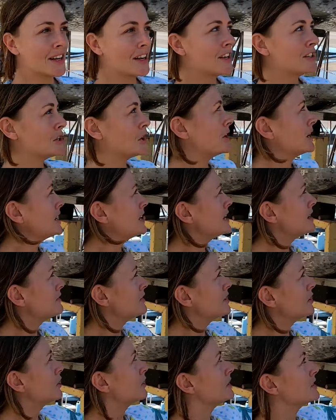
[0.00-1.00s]
So
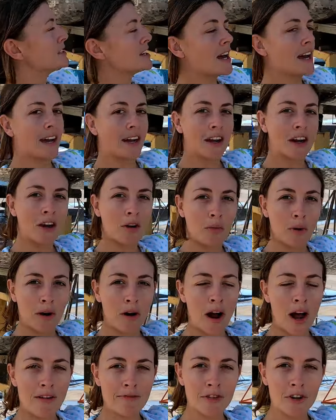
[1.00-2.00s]
even on deck where
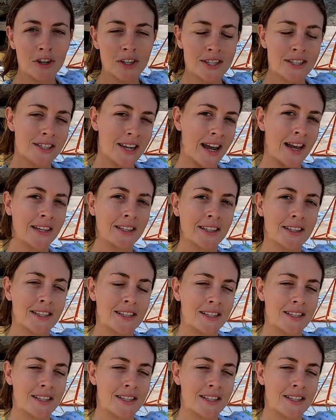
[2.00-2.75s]
I've got stainless